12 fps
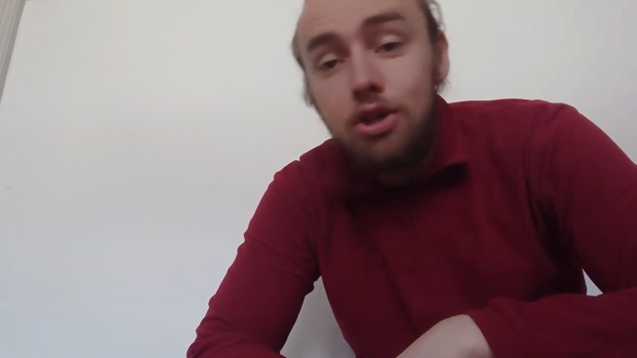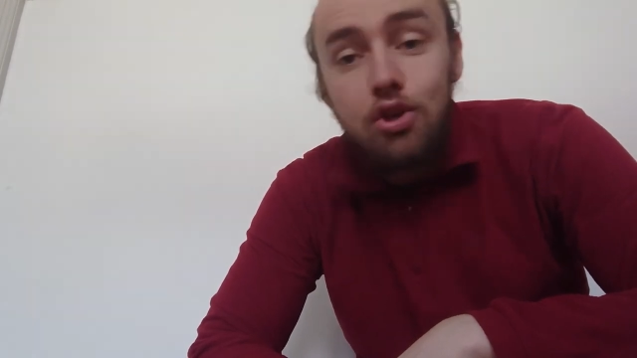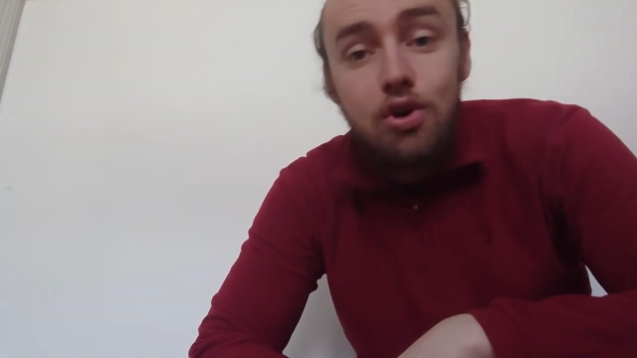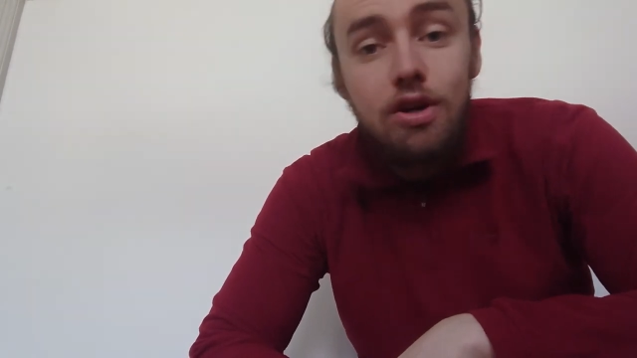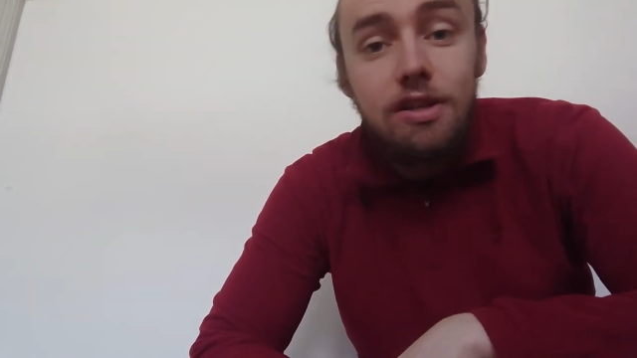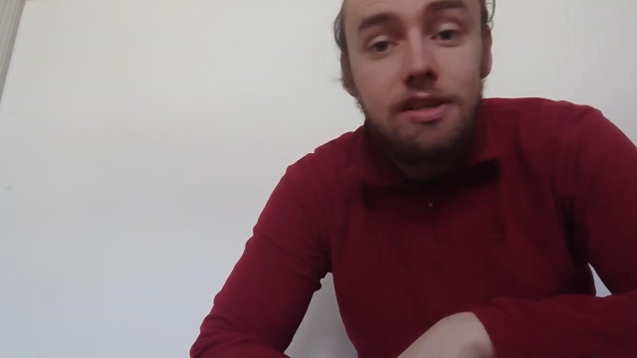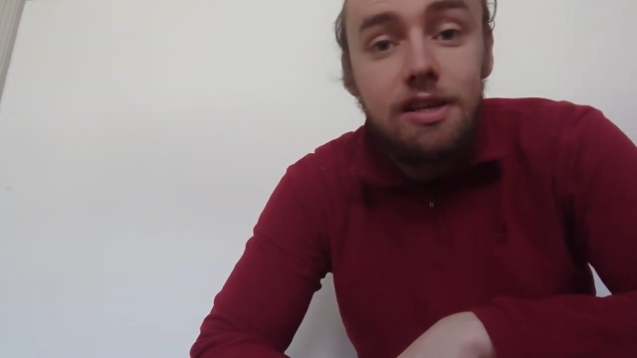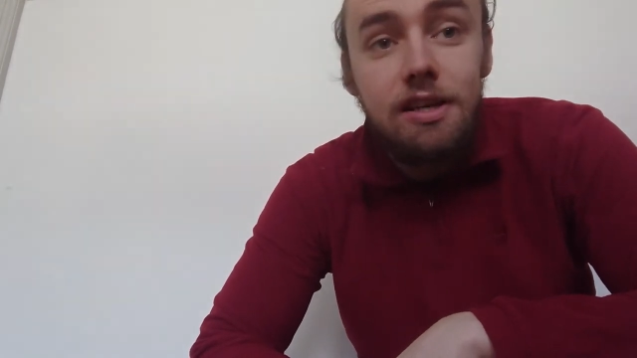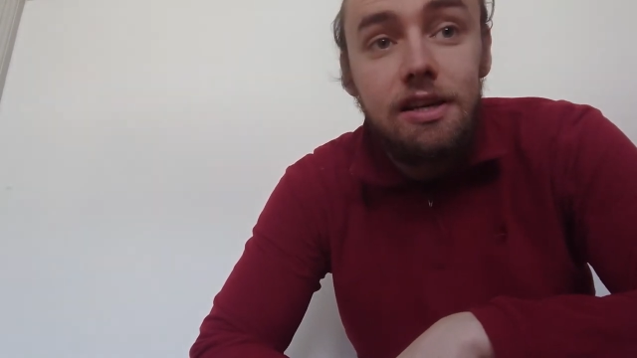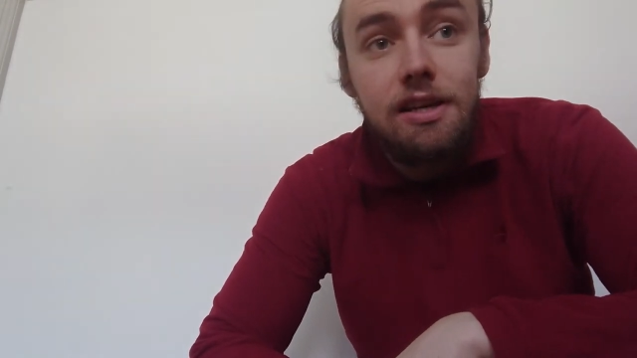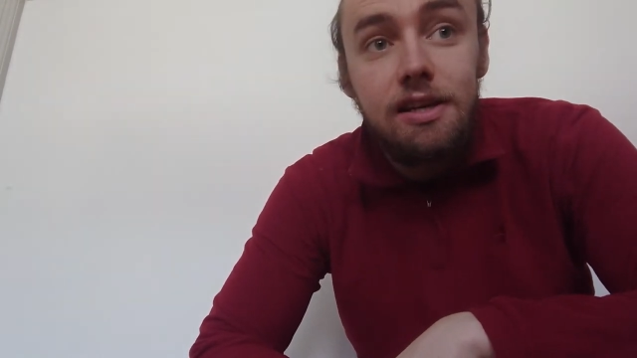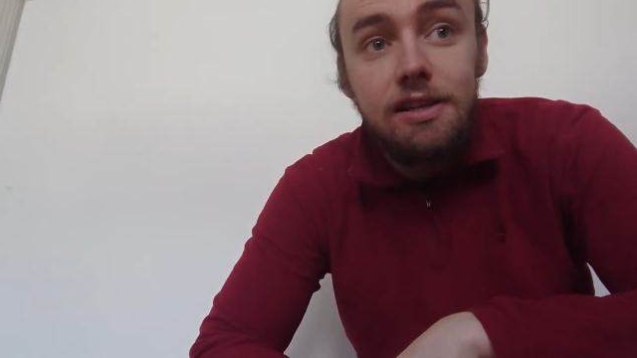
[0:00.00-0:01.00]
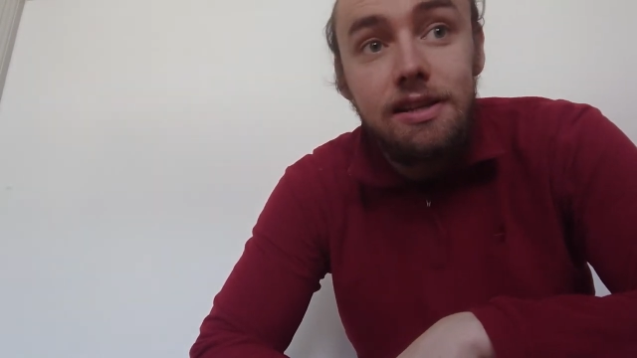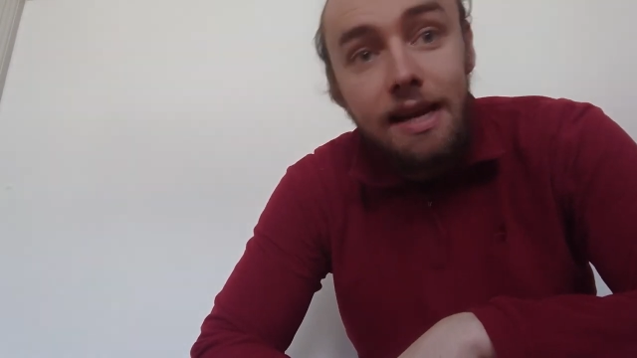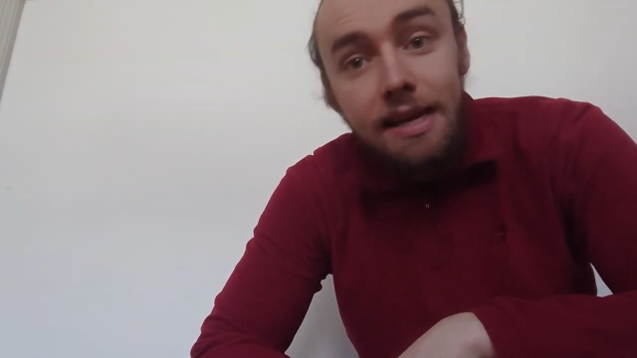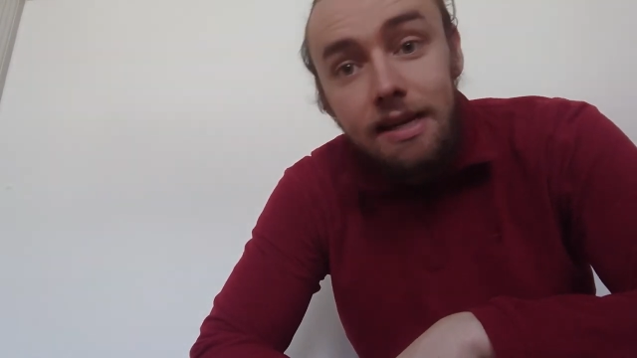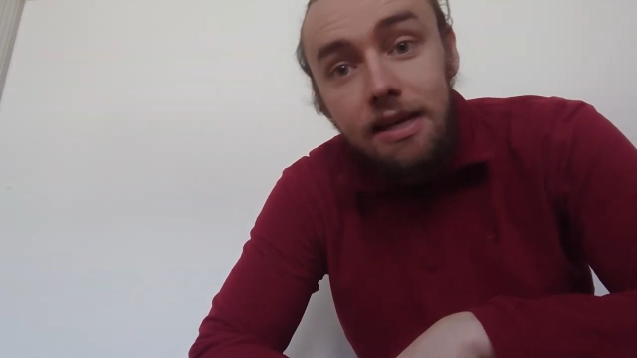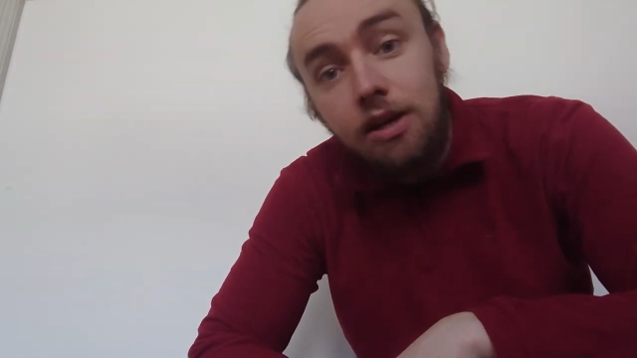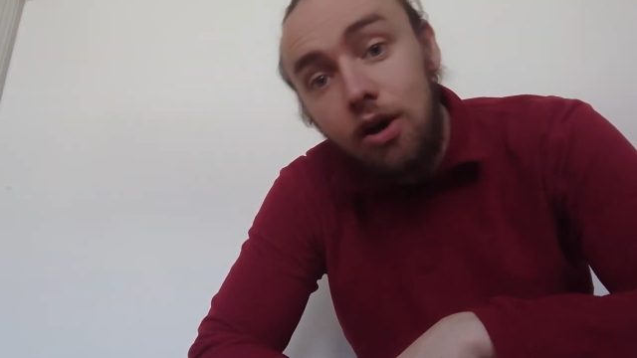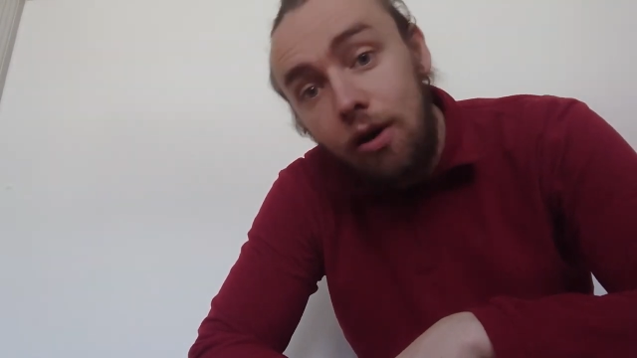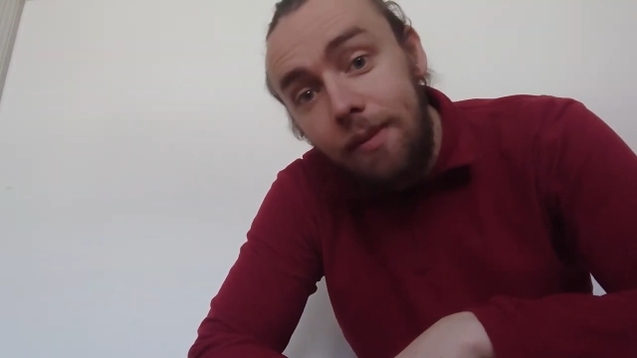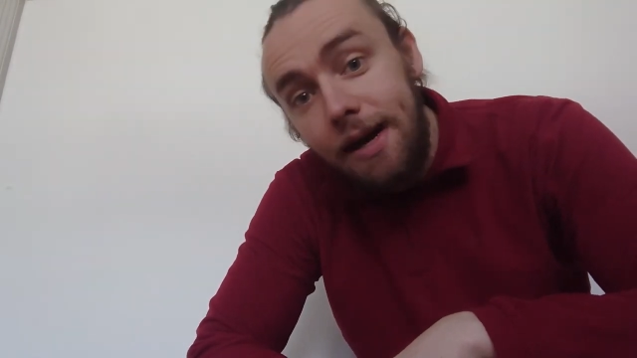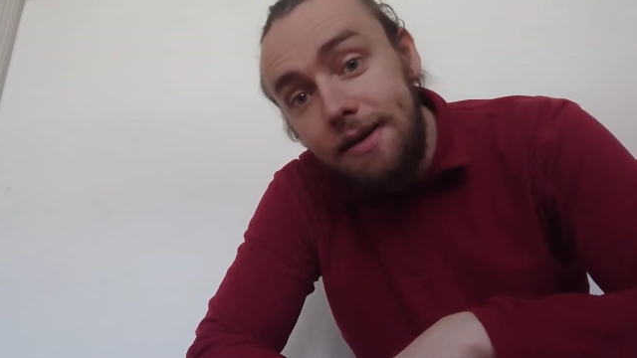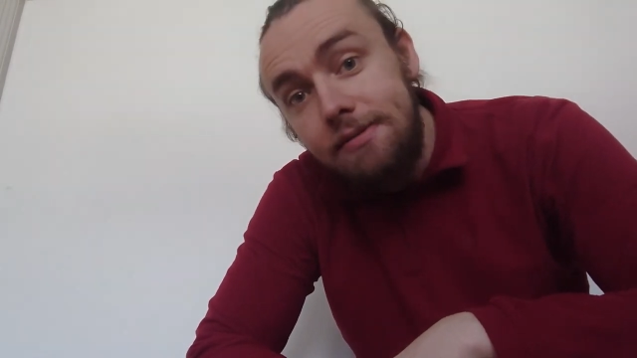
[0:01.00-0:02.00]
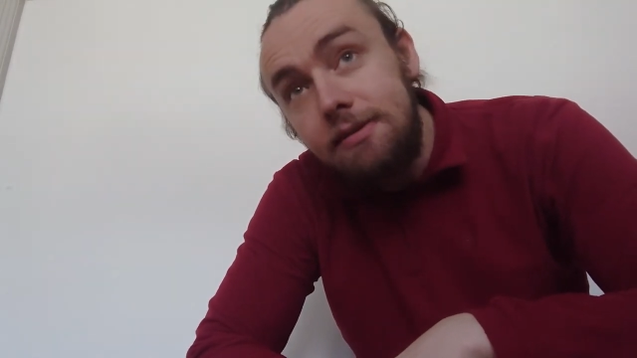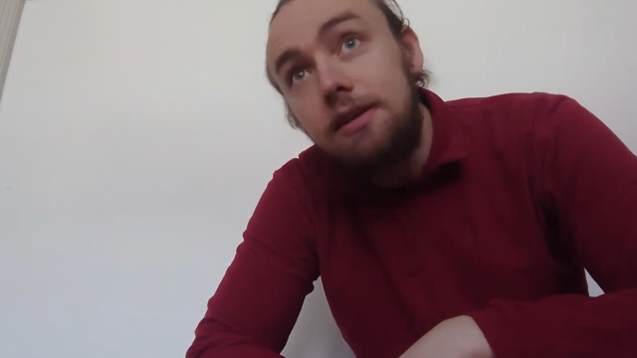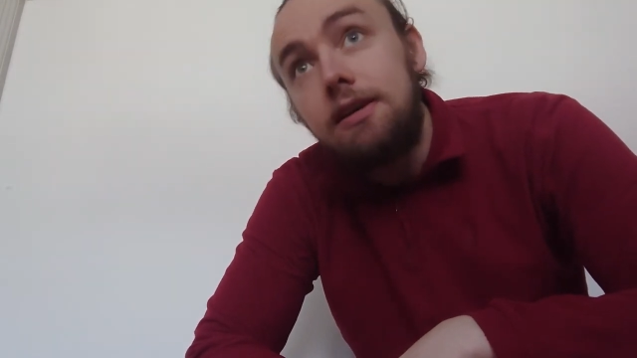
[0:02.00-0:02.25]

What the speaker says: sure to like, comment,